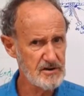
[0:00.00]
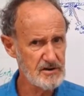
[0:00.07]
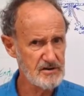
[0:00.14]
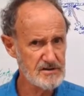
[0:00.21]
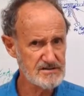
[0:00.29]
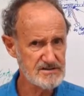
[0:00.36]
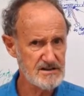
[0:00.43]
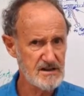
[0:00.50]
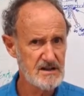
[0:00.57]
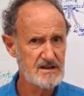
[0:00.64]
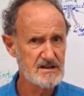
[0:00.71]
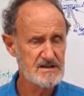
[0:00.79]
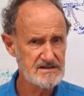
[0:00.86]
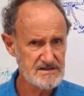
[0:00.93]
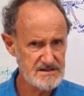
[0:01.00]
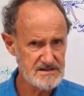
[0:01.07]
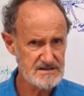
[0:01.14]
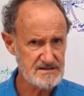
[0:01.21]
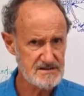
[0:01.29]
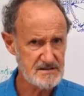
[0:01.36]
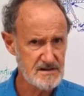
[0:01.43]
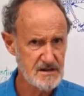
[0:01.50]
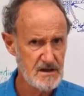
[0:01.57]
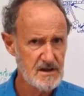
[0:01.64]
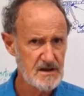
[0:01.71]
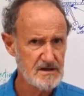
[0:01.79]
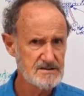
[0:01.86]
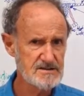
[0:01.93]
ioniser is this.
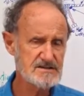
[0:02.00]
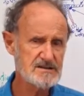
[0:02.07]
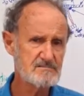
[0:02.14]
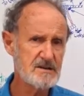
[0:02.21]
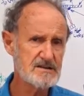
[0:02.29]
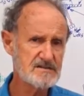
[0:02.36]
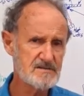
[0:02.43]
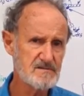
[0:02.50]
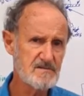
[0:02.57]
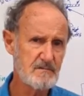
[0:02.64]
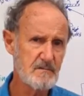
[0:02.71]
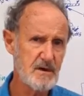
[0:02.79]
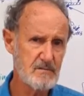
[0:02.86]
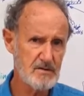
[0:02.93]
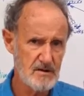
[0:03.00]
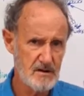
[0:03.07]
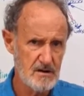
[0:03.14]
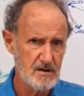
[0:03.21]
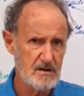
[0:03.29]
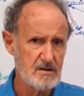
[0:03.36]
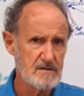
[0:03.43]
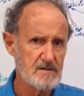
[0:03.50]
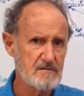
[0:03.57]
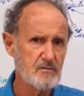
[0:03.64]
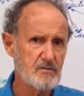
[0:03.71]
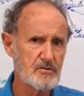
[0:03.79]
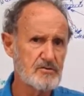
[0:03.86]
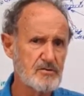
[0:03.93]
Just imagine for a moment
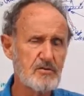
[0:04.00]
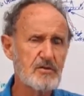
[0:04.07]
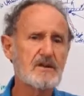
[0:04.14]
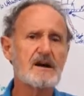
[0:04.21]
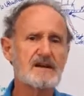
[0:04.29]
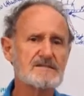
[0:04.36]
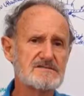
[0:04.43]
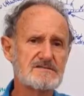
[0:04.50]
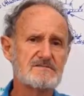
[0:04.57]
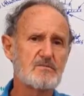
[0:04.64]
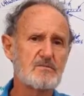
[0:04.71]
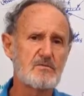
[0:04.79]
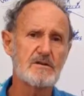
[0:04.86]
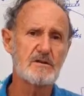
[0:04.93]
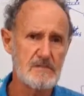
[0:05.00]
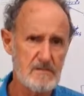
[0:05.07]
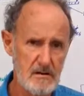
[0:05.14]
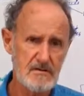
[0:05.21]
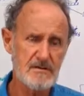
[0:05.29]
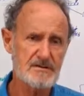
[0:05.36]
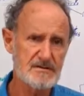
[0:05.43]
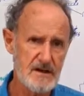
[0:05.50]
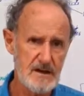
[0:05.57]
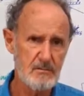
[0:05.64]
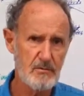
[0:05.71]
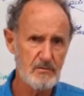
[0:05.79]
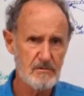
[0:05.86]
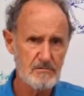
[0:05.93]
you've put 2 glasses of water on the
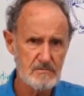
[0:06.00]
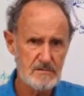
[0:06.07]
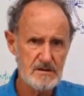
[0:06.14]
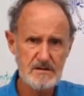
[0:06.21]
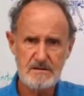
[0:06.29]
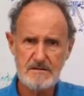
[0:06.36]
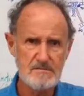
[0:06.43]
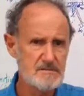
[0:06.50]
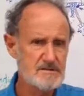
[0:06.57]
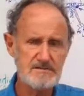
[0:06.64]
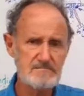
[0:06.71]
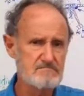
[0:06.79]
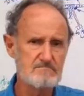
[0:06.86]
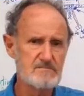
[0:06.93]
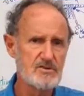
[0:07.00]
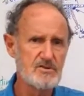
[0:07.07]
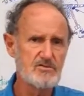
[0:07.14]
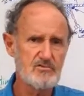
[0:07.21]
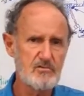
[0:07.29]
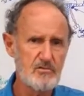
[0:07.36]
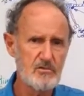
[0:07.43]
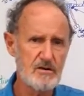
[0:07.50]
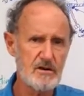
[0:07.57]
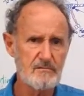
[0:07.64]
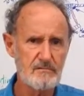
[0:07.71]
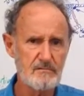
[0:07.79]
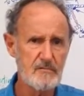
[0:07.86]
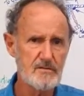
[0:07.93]
table. They're just neutral
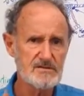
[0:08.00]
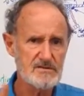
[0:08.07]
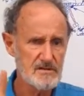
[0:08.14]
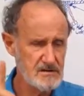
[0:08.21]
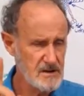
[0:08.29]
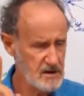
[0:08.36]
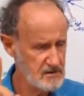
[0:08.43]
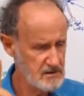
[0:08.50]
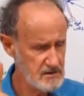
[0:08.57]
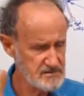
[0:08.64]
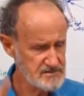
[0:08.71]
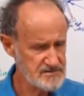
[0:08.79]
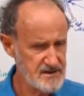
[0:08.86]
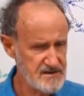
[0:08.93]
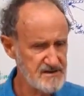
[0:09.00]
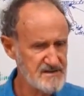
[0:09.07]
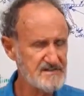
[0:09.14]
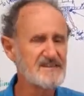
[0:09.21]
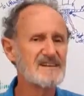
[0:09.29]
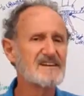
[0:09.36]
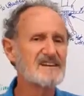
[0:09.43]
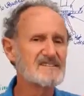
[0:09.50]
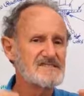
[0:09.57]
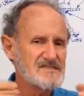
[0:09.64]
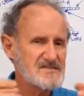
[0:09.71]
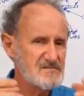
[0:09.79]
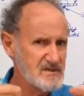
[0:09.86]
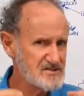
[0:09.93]
water. I'll start again.
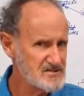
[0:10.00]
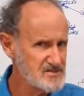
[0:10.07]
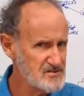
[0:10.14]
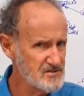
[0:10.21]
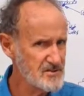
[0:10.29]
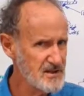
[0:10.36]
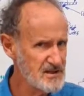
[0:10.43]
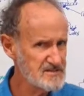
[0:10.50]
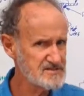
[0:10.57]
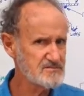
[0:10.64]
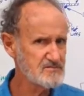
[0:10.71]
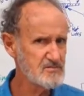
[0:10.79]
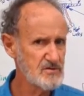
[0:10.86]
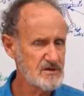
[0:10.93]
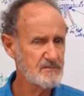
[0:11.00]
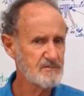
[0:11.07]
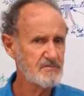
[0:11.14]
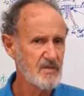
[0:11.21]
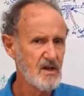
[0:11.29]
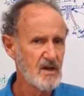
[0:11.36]
Just imagine 2 glasses of water.